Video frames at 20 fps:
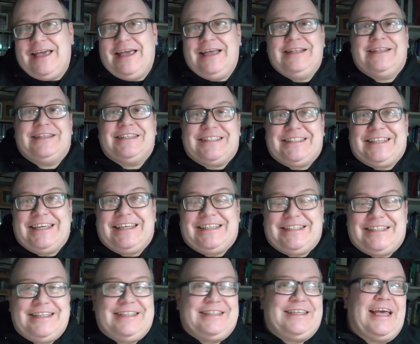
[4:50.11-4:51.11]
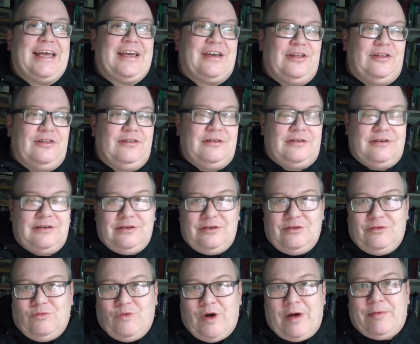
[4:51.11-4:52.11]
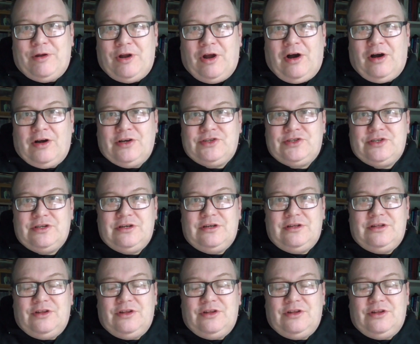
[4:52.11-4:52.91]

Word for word: into 60-second webinars.